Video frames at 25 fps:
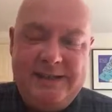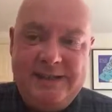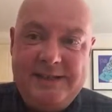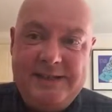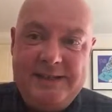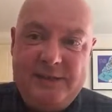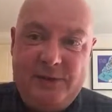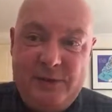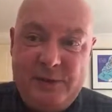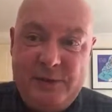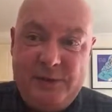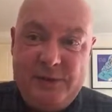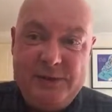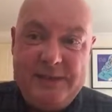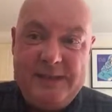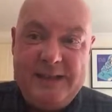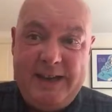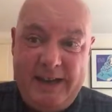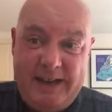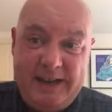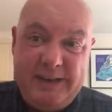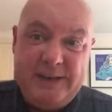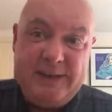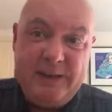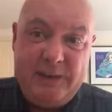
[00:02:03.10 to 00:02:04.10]
is, of course,
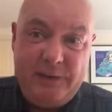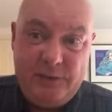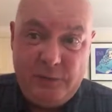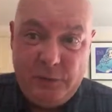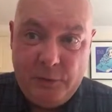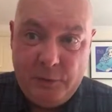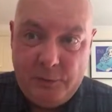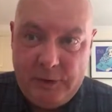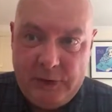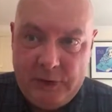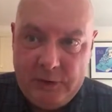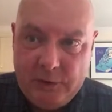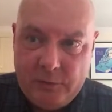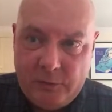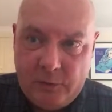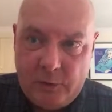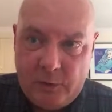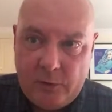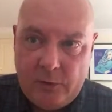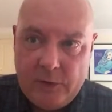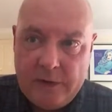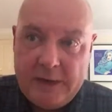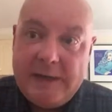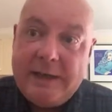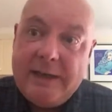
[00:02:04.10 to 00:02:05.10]
actually filmed in the
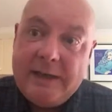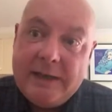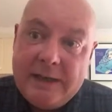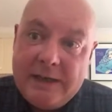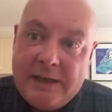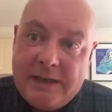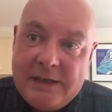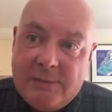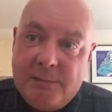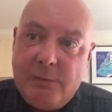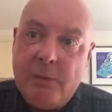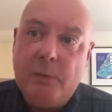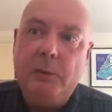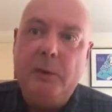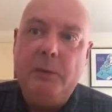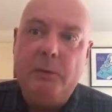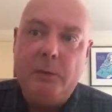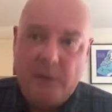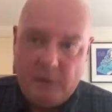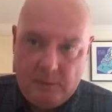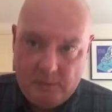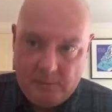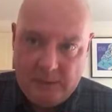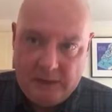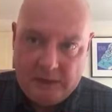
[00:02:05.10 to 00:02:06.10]
Florida Keys, but we
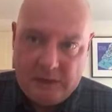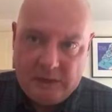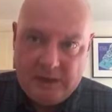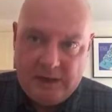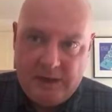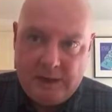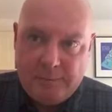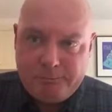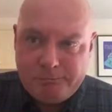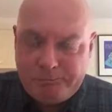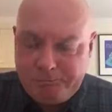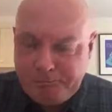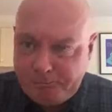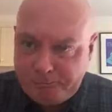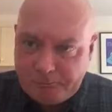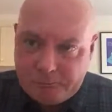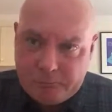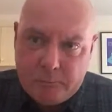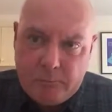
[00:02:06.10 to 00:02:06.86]
won't mention that.